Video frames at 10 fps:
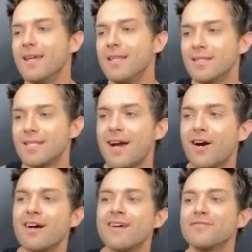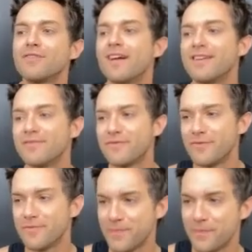in this era of kind of,
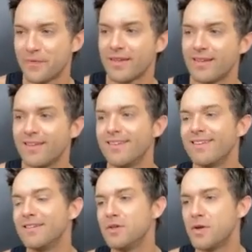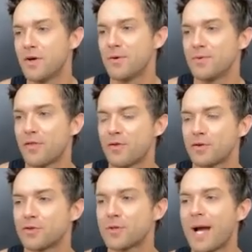you know, the
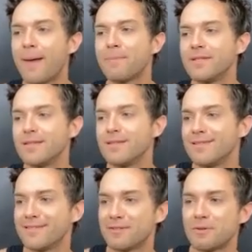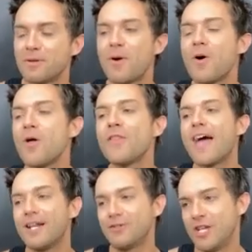thirst trap and the so all that